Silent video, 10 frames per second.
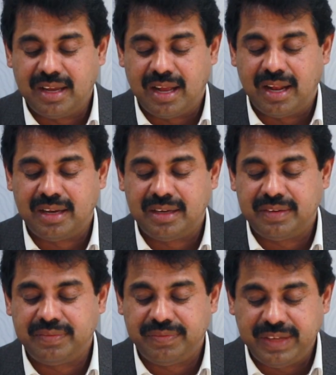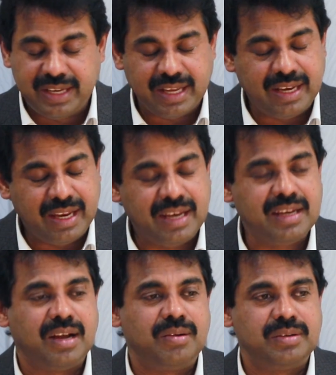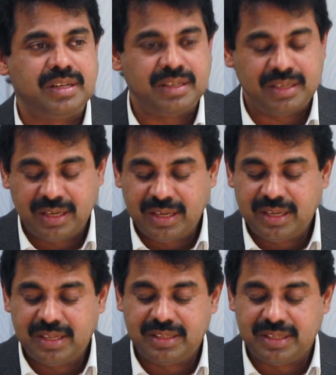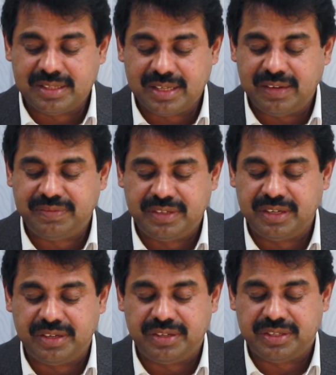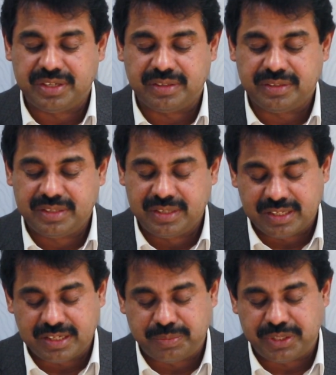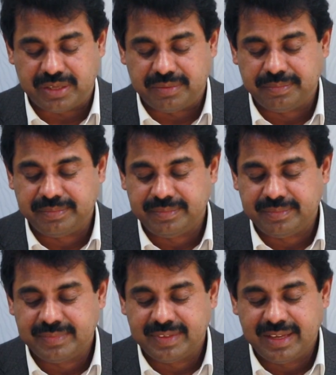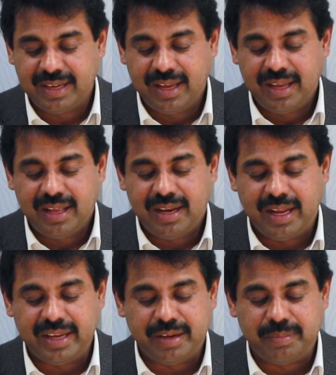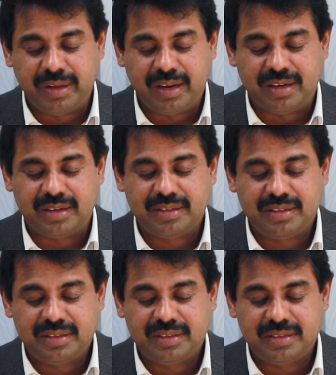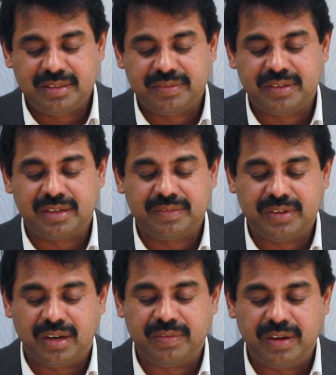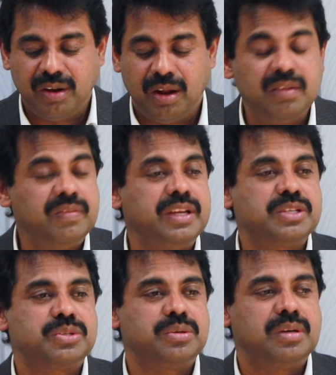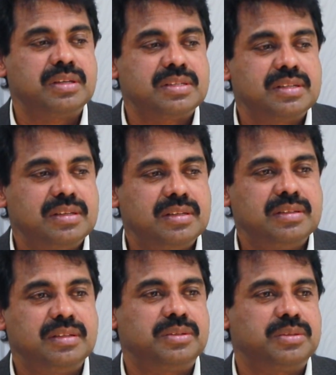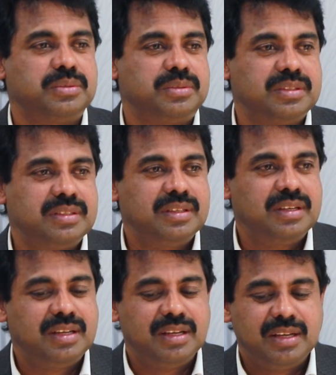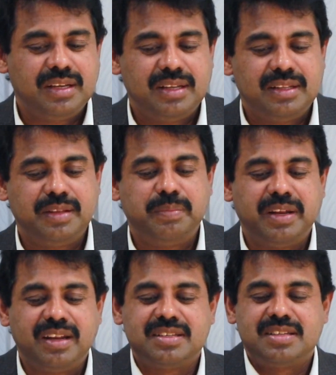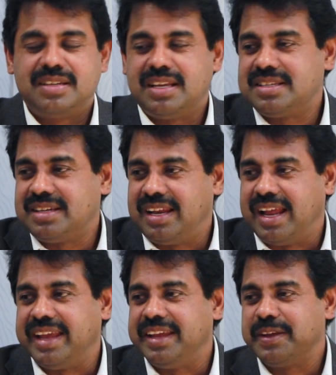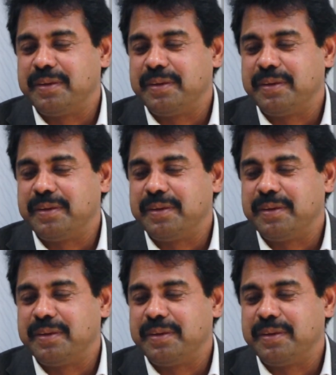and we can encounter the self-deception. Like a mirror, the word of God will always show us the truth. The mirror doesn't lie.